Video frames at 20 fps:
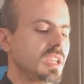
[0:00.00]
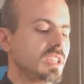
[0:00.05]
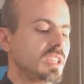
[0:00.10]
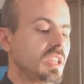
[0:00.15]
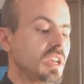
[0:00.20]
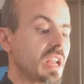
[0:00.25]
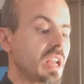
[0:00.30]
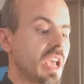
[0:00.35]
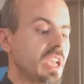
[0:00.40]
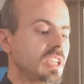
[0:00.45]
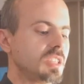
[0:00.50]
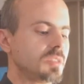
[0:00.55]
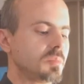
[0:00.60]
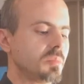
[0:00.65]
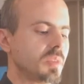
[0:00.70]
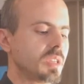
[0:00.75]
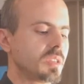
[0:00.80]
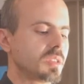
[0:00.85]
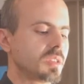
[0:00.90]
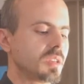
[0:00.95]

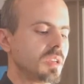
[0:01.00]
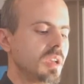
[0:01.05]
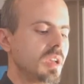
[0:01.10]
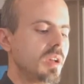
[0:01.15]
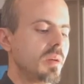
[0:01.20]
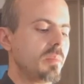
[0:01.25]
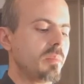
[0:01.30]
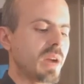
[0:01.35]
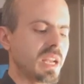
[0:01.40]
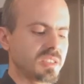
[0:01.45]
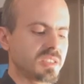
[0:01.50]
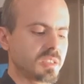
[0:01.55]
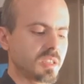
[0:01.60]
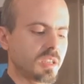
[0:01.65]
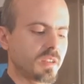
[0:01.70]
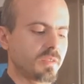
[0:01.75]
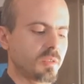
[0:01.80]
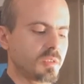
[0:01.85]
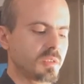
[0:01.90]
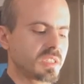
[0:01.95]
derangement,
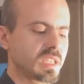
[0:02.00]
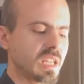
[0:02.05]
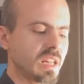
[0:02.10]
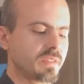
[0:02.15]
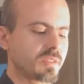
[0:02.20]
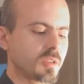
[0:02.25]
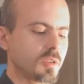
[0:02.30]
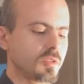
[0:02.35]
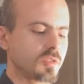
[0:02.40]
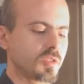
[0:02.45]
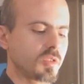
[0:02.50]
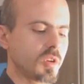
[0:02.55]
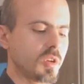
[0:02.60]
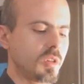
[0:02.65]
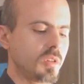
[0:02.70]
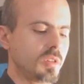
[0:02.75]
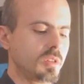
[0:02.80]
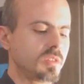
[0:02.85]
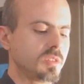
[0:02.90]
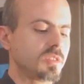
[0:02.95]
masterful
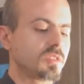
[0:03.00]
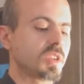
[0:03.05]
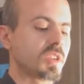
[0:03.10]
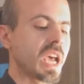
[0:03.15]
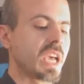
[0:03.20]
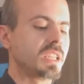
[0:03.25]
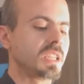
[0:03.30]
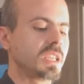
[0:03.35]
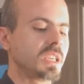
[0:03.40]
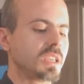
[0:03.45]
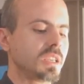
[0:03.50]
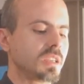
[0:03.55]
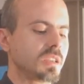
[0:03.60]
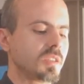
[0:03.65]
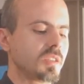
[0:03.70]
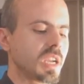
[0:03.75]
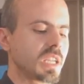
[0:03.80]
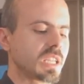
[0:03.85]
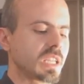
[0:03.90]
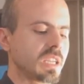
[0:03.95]
self-control, training,
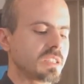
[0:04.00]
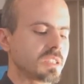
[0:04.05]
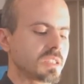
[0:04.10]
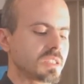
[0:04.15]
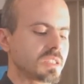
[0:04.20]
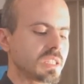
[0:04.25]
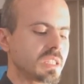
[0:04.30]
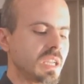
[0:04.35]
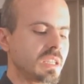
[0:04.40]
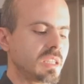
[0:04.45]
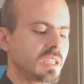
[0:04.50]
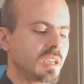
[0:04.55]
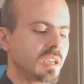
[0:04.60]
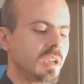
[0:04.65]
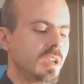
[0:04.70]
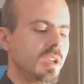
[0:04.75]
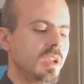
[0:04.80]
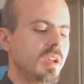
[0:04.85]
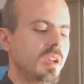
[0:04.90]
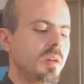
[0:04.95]
great understanding,
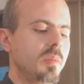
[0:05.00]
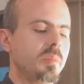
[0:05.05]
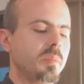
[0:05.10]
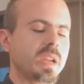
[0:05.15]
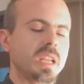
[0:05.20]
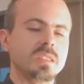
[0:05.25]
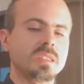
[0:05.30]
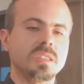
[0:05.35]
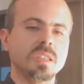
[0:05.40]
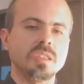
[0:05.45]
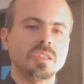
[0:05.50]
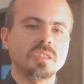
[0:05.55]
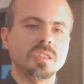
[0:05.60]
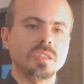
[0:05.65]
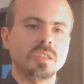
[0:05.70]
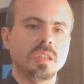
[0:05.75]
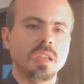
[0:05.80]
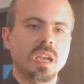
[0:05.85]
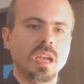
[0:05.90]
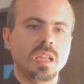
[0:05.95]

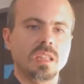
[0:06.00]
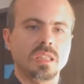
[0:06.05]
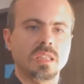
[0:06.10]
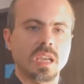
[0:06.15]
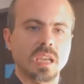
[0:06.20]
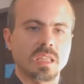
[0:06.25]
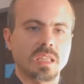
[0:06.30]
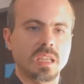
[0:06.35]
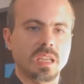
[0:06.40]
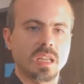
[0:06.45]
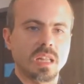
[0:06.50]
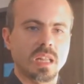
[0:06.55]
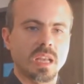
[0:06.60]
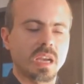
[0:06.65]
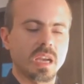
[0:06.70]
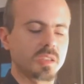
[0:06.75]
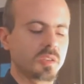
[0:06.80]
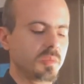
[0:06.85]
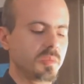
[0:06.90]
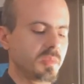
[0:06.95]
precision, and technical
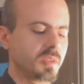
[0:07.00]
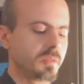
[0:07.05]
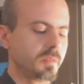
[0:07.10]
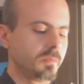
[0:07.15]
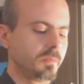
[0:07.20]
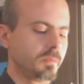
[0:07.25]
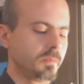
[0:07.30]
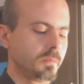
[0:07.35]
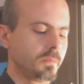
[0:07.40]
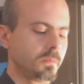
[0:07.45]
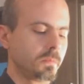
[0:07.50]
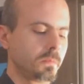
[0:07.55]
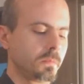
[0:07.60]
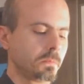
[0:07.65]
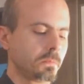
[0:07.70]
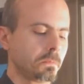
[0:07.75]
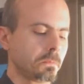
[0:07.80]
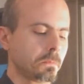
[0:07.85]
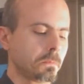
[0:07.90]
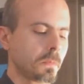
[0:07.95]
acumen.
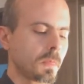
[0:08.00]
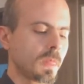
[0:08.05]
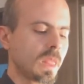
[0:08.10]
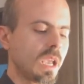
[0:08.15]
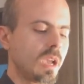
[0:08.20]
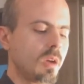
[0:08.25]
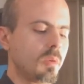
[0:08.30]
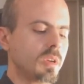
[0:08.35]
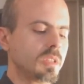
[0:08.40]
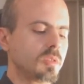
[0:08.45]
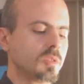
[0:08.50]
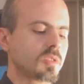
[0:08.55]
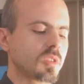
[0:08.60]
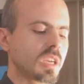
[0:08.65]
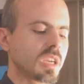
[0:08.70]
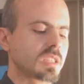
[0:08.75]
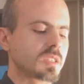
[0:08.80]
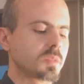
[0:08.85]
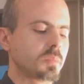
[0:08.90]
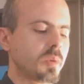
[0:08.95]
When you
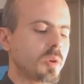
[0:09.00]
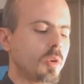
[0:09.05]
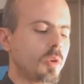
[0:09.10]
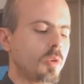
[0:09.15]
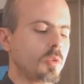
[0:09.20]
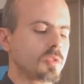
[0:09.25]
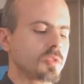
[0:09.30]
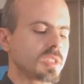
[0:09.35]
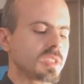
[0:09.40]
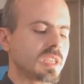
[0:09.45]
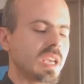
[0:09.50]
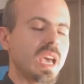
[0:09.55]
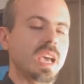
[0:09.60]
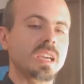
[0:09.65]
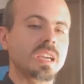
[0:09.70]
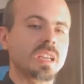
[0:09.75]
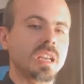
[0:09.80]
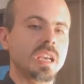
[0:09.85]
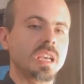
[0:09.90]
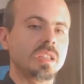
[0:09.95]
transpose a
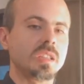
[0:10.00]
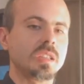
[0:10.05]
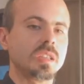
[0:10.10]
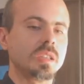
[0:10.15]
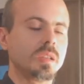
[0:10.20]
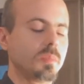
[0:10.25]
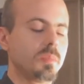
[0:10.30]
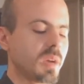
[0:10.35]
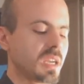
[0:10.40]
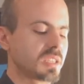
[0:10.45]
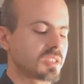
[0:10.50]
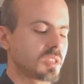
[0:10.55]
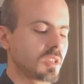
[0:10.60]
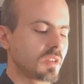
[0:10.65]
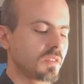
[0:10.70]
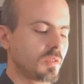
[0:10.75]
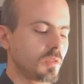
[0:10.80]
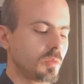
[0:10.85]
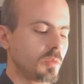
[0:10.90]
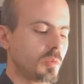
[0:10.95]
great
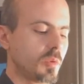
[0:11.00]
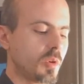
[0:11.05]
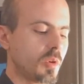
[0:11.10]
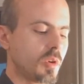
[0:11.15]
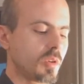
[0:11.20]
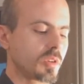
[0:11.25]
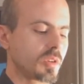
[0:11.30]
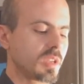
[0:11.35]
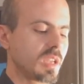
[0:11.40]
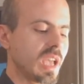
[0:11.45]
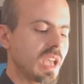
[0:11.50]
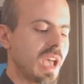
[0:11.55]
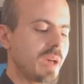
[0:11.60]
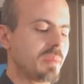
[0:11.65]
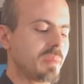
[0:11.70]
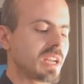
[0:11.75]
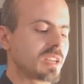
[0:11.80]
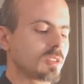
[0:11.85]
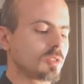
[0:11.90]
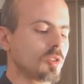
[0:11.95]
masterful walk, a
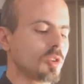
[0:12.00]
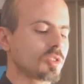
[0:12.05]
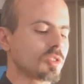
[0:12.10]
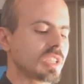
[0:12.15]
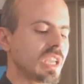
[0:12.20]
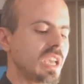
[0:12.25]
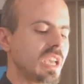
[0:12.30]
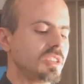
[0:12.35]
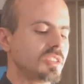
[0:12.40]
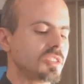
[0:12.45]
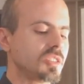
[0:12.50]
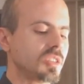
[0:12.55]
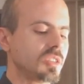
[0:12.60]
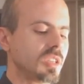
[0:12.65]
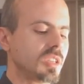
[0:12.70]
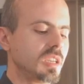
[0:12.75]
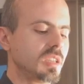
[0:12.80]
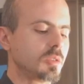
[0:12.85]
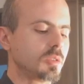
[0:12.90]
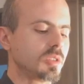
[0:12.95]
mere
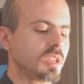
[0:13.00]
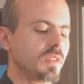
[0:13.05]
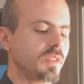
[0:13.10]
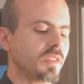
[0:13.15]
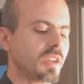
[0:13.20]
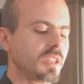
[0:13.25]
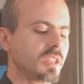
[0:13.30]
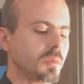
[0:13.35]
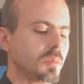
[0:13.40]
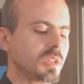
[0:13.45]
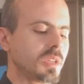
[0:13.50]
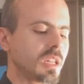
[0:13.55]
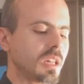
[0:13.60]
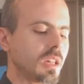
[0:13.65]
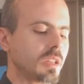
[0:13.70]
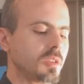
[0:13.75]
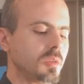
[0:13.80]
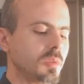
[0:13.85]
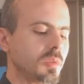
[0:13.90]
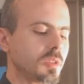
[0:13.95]
notation into the phenomenal
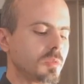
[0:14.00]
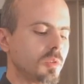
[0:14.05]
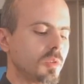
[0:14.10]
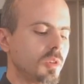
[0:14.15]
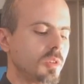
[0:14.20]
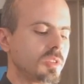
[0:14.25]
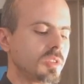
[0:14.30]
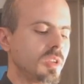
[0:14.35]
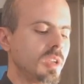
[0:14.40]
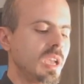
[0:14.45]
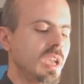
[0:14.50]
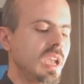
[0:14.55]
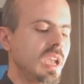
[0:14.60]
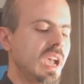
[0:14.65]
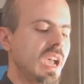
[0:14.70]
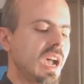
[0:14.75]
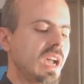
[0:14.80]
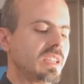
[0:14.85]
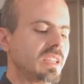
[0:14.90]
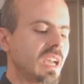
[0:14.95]
human world,
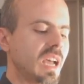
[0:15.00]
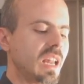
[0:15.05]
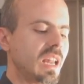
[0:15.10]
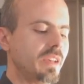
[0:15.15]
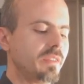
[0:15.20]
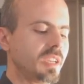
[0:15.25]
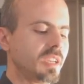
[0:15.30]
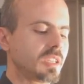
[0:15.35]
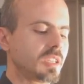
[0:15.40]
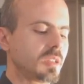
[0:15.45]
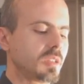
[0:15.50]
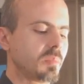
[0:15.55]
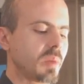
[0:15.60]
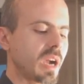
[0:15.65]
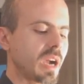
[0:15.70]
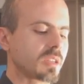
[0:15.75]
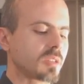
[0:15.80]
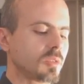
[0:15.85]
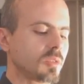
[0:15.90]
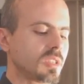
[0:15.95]
and elevate it
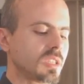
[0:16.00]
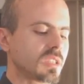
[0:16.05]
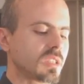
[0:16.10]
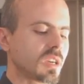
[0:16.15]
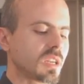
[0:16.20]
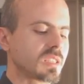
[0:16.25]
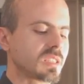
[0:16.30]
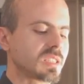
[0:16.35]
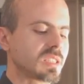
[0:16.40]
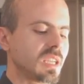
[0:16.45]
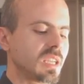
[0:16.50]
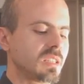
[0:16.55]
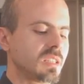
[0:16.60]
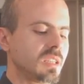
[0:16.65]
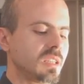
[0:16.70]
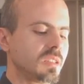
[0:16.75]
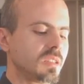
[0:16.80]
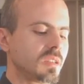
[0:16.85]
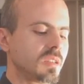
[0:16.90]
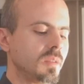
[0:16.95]
back to the
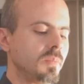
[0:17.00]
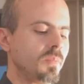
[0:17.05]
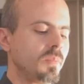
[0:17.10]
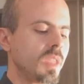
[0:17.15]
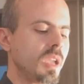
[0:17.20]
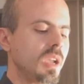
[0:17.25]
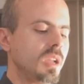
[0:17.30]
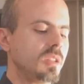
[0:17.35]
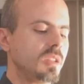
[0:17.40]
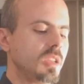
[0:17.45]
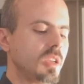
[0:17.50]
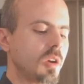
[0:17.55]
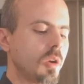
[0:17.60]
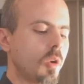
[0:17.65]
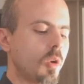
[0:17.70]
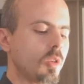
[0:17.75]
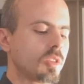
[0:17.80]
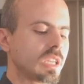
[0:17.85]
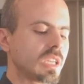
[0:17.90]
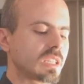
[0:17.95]
transcendent, the
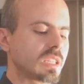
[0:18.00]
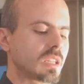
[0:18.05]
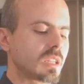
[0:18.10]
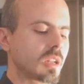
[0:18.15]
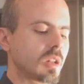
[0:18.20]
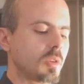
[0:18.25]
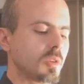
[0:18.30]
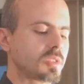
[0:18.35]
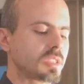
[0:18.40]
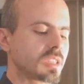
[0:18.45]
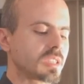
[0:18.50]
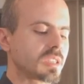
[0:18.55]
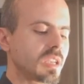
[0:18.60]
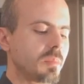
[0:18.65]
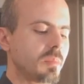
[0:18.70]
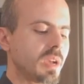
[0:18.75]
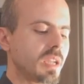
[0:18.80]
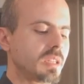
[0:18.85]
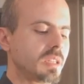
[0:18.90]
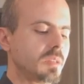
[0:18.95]
whole that encloses a
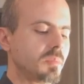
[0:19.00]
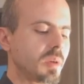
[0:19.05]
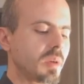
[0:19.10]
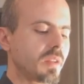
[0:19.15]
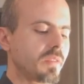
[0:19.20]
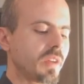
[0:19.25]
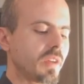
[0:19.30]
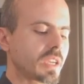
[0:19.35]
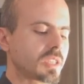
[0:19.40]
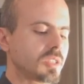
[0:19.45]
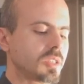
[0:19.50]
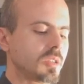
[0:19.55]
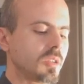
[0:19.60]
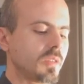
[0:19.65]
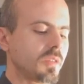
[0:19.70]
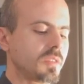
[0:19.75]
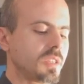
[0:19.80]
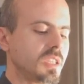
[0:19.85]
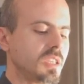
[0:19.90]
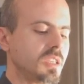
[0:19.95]
man in perfection
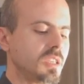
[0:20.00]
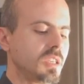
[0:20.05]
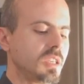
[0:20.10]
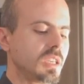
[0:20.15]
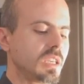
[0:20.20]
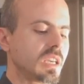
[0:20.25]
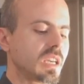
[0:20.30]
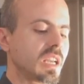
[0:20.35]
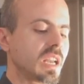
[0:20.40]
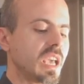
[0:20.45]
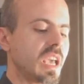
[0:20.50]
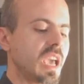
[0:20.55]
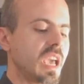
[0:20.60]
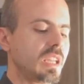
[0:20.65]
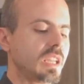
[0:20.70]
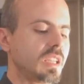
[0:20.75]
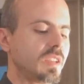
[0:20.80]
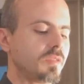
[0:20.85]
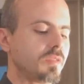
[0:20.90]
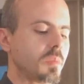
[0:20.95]
of the
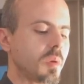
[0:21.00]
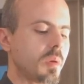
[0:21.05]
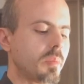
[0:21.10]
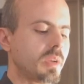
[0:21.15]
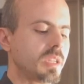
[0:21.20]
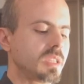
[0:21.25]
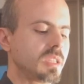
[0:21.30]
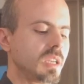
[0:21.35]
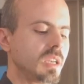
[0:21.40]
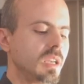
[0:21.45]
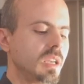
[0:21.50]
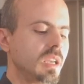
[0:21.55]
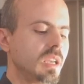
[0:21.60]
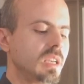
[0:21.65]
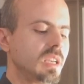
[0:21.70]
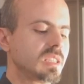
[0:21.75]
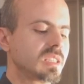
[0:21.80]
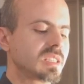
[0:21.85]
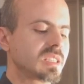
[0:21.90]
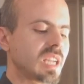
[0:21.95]
creative moment
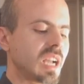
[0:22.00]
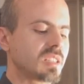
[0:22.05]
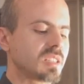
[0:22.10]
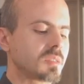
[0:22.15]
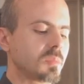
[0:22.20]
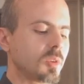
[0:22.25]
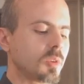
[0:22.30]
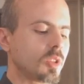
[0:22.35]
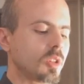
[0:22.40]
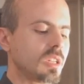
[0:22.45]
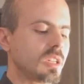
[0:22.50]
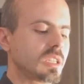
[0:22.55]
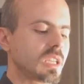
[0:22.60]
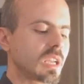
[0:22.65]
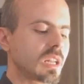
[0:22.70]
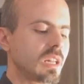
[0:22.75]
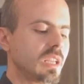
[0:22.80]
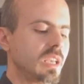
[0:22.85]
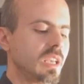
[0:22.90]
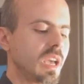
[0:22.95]
stands
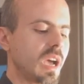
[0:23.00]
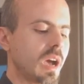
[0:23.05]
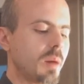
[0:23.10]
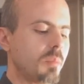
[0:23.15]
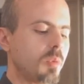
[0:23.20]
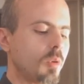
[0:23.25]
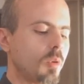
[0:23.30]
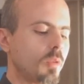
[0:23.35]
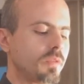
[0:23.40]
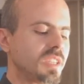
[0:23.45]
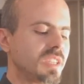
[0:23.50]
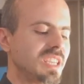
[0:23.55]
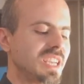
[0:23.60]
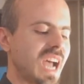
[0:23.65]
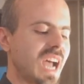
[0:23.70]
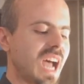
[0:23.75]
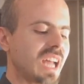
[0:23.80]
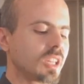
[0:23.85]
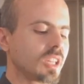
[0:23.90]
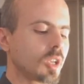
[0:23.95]
monolithically above the
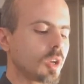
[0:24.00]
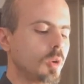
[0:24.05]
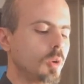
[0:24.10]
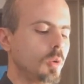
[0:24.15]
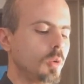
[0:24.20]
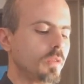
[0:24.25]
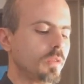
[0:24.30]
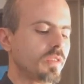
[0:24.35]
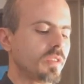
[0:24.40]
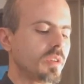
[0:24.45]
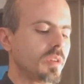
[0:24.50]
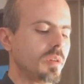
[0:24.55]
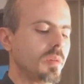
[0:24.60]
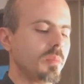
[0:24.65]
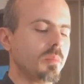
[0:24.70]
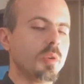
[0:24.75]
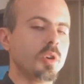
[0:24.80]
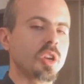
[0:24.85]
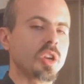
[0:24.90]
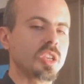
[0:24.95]
uncouth,
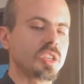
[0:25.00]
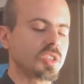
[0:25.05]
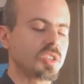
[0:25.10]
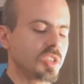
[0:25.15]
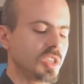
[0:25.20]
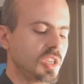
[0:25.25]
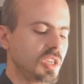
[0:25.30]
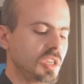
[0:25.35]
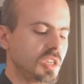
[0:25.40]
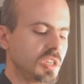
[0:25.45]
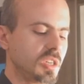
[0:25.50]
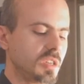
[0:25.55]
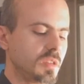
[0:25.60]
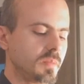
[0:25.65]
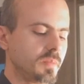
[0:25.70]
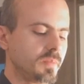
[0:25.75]
boorish ear.